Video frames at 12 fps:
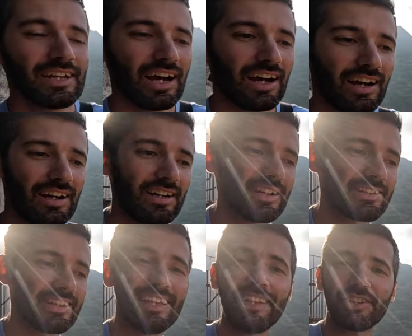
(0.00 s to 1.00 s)
uh,
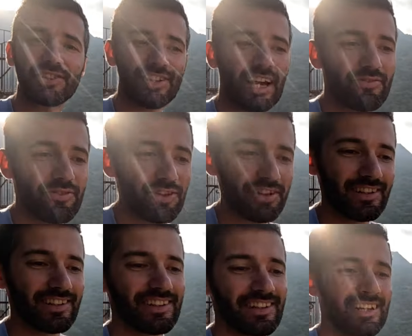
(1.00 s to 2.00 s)
ten years after
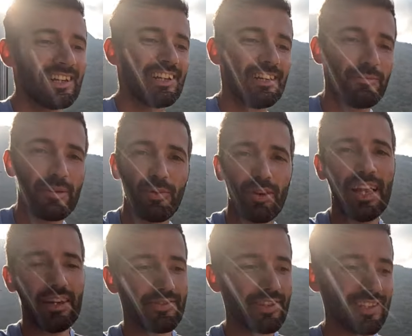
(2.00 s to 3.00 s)
people
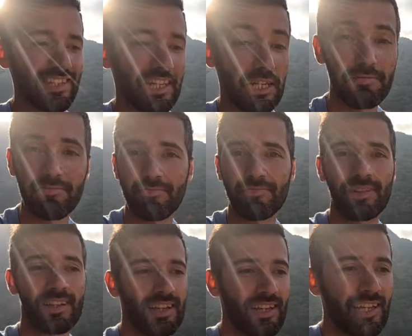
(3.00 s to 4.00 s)
left the city,
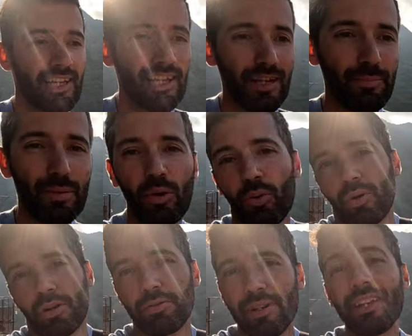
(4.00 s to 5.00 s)
people
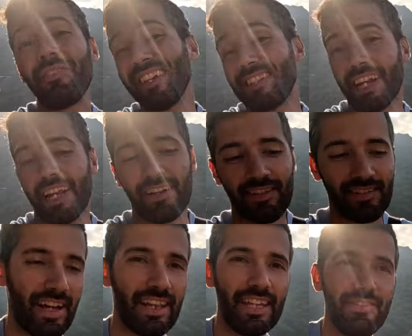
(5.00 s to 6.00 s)
were already visiting
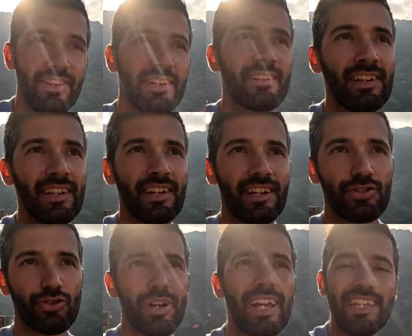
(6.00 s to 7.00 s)
and leaving a
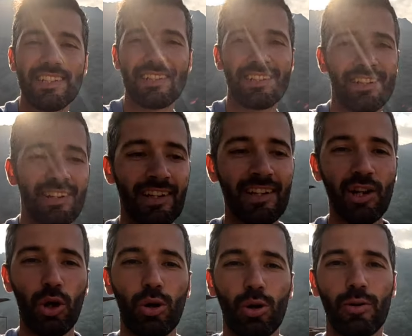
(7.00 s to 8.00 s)
trace
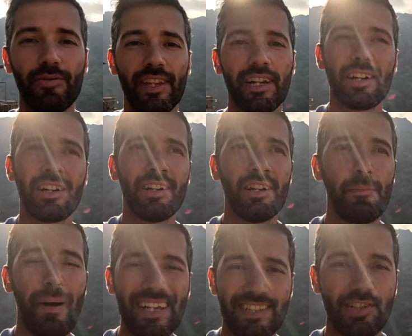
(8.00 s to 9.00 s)
of their
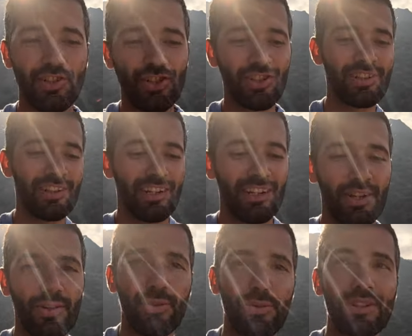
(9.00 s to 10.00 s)
passage
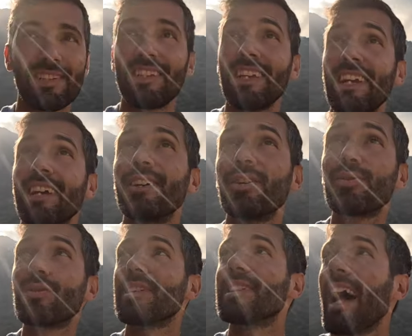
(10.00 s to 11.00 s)
through the city,
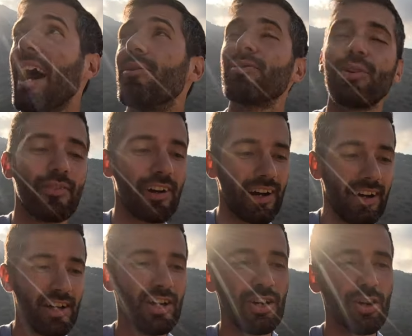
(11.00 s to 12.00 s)
through the town of uh,
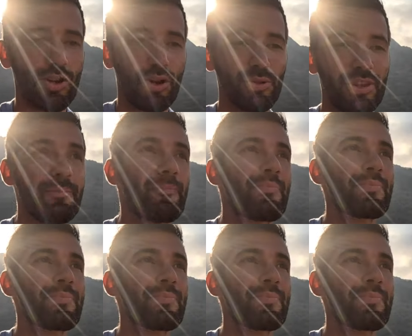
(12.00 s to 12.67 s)
Roghudi.